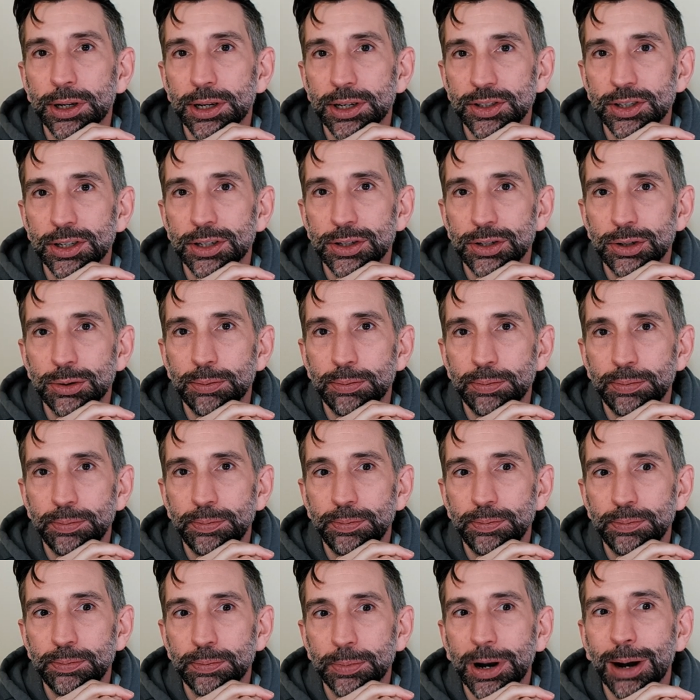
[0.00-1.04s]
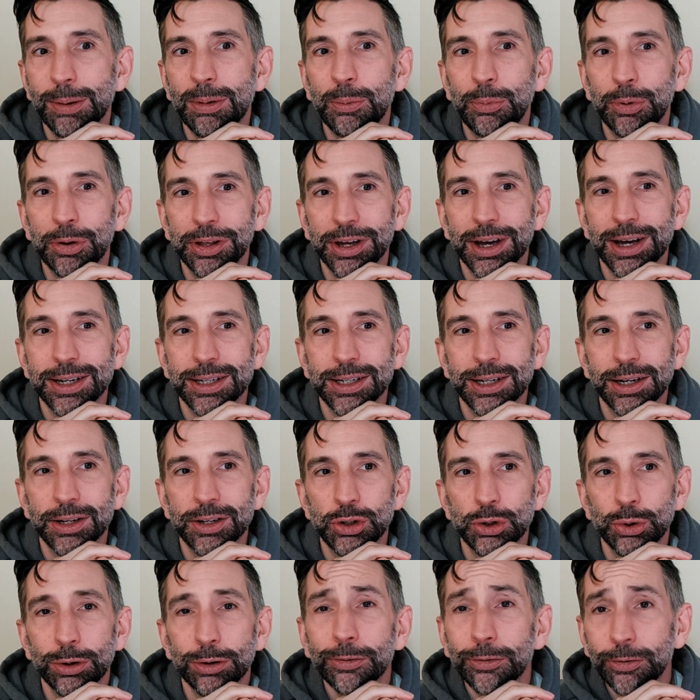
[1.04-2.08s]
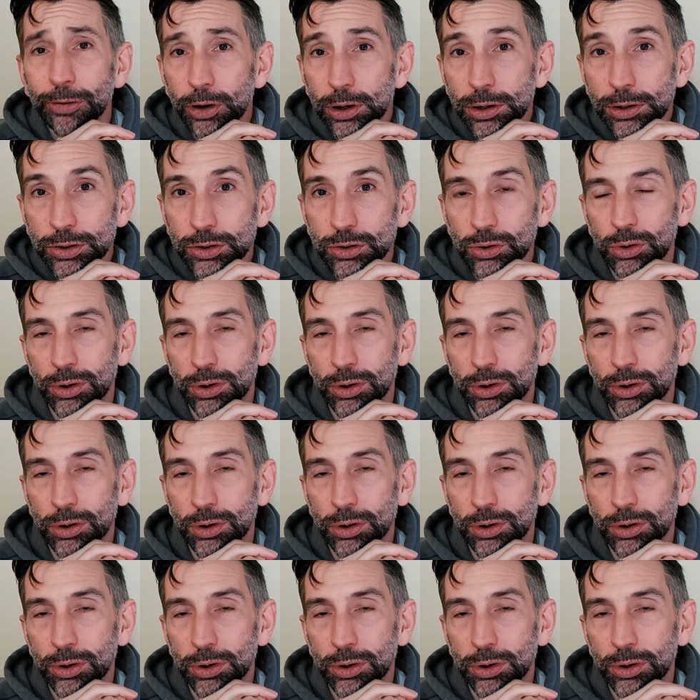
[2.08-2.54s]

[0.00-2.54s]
Is it to come up with the idea and do it first,